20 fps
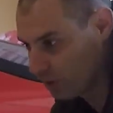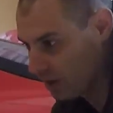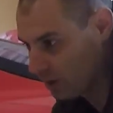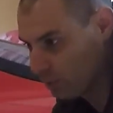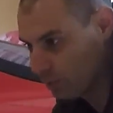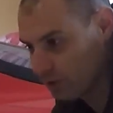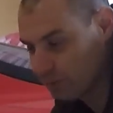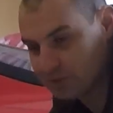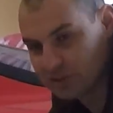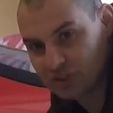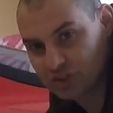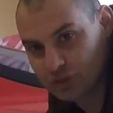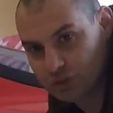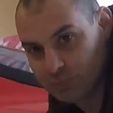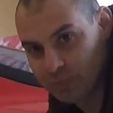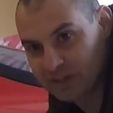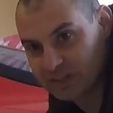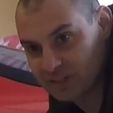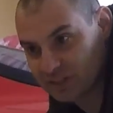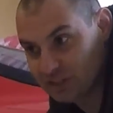I would have been
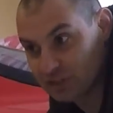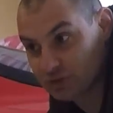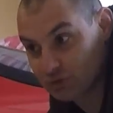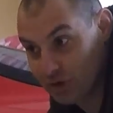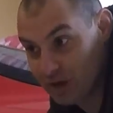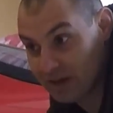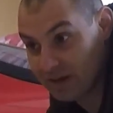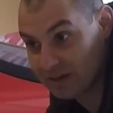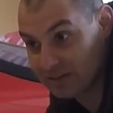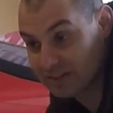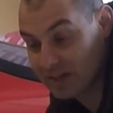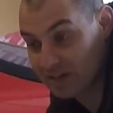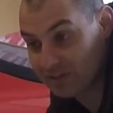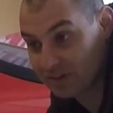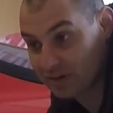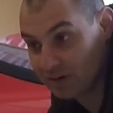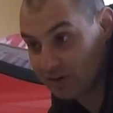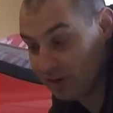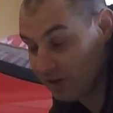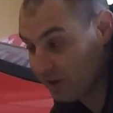basically stranded in South
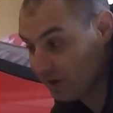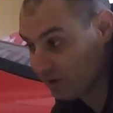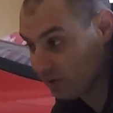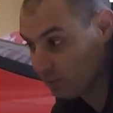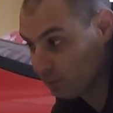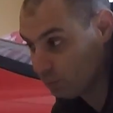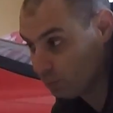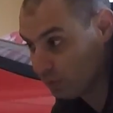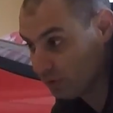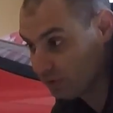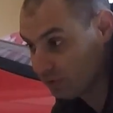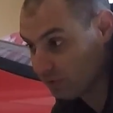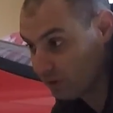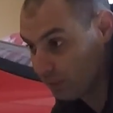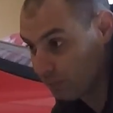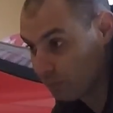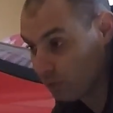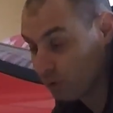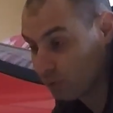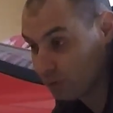Carolina with a
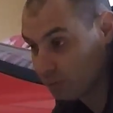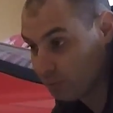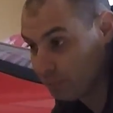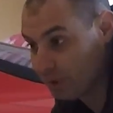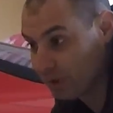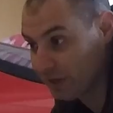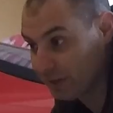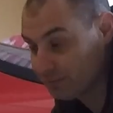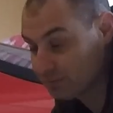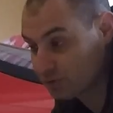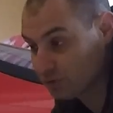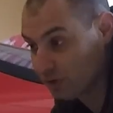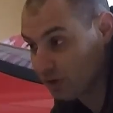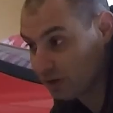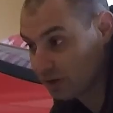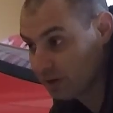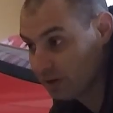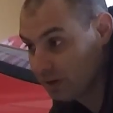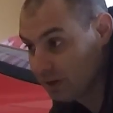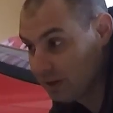broken pickup
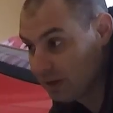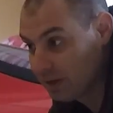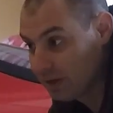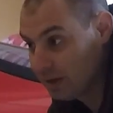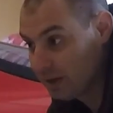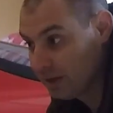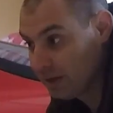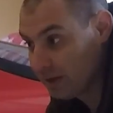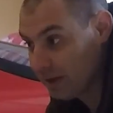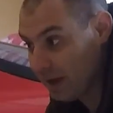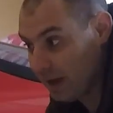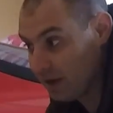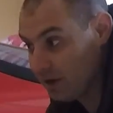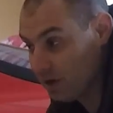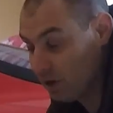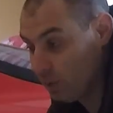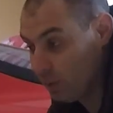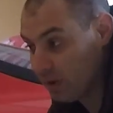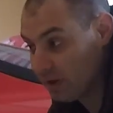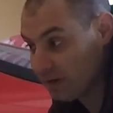truck and
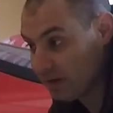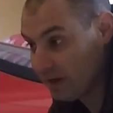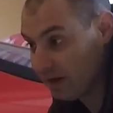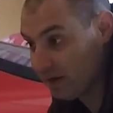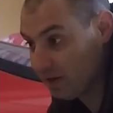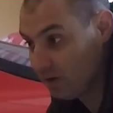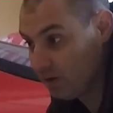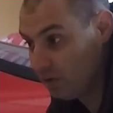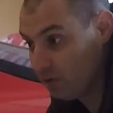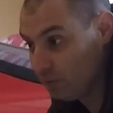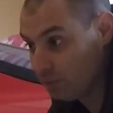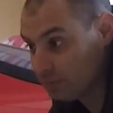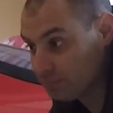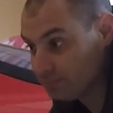no way to get it home.